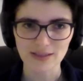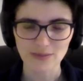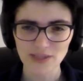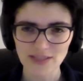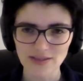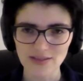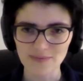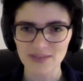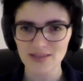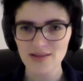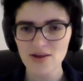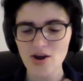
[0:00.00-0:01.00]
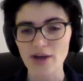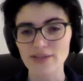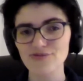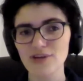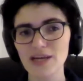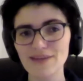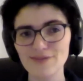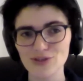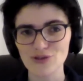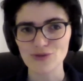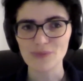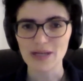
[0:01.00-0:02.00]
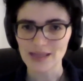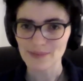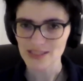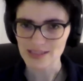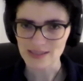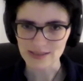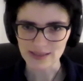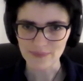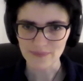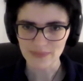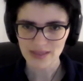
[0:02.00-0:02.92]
medium are derived assuming lambda CDM.